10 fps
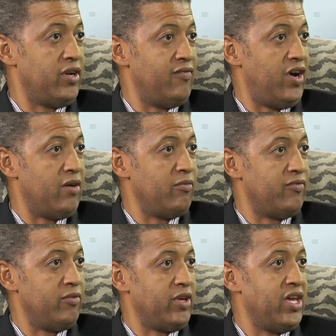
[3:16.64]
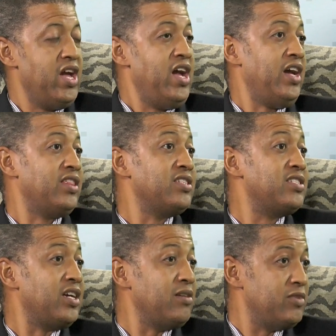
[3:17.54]
environment for me. At the
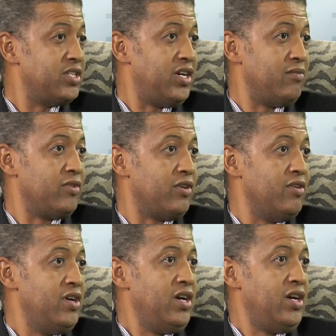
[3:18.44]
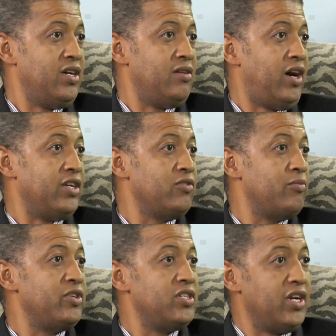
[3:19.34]
same time though, I do
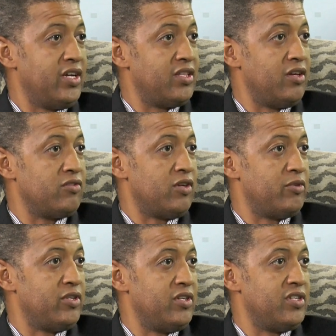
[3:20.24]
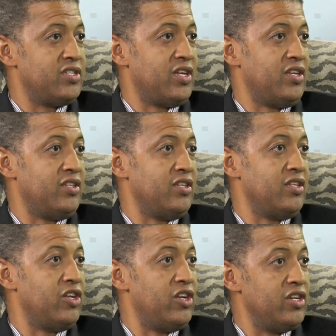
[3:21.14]
appreciate those opportunities and
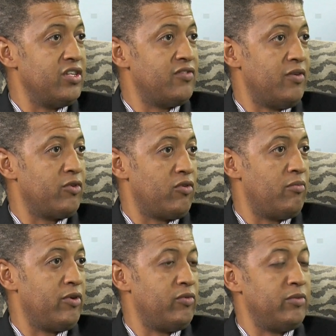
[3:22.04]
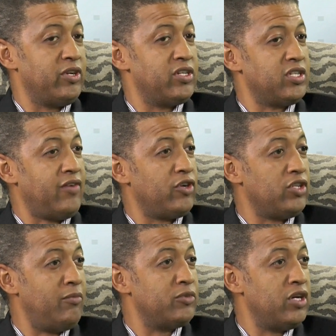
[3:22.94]
the learnings from the corporate world, because
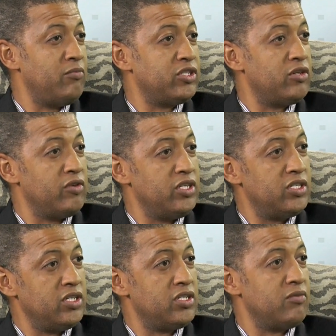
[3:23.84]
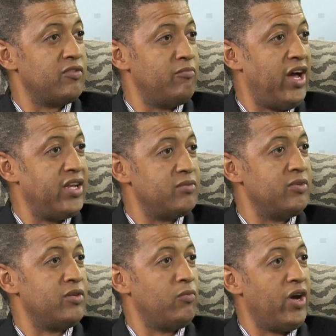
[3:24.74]
I'm so much richer in terms of
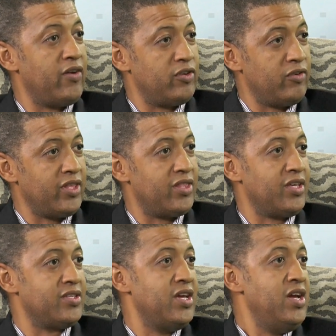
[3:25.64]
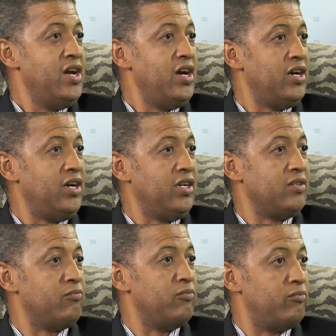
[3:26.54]
management and way of doing things,
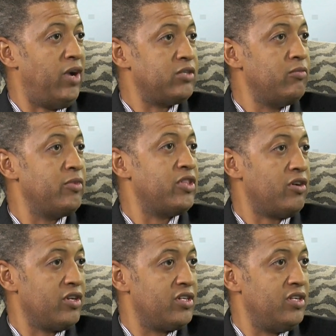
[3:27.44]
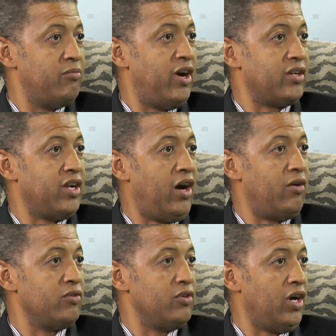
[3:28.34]
and much more methodical about
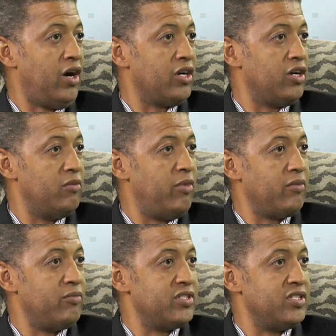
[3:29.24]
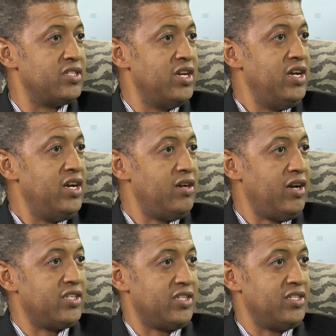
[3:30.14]
how I go about business
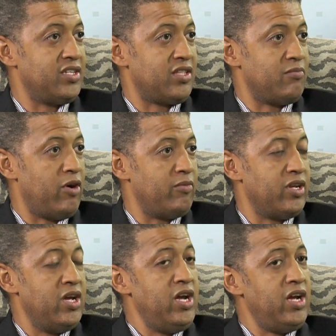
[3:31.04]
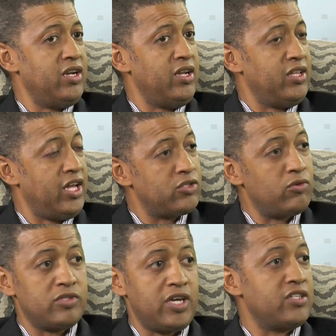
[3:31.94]
as it is at the moment. And that's
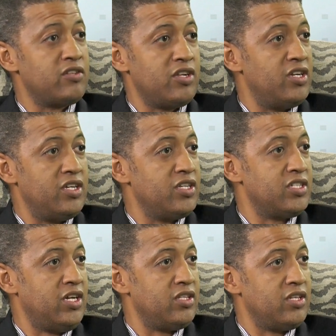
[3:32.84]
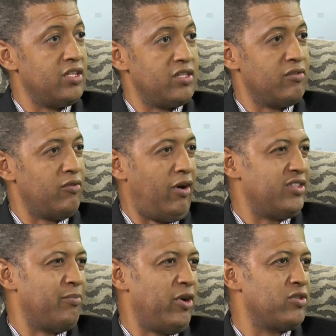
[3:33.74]
all thanks to the learnings and the I
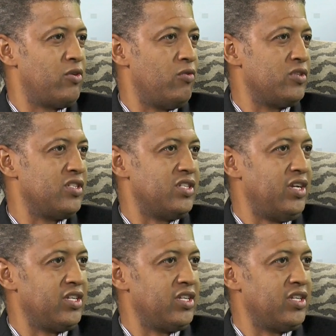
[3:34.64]
suppose courses and